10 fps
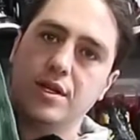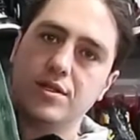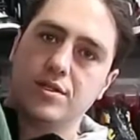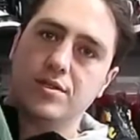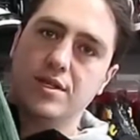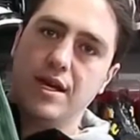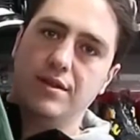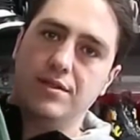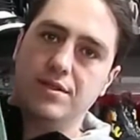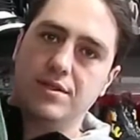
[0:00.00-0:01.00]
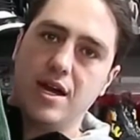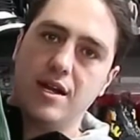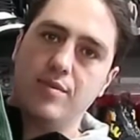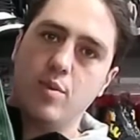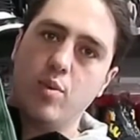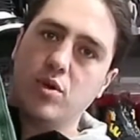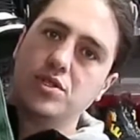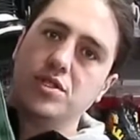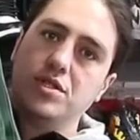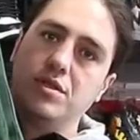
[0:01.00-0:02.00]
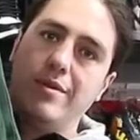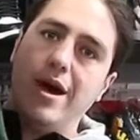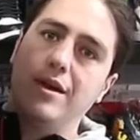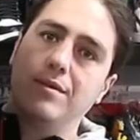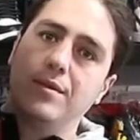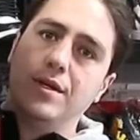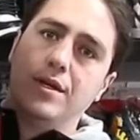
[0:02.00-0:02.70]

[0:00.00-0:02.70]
So you see how this is kind of proportioned to the bottom.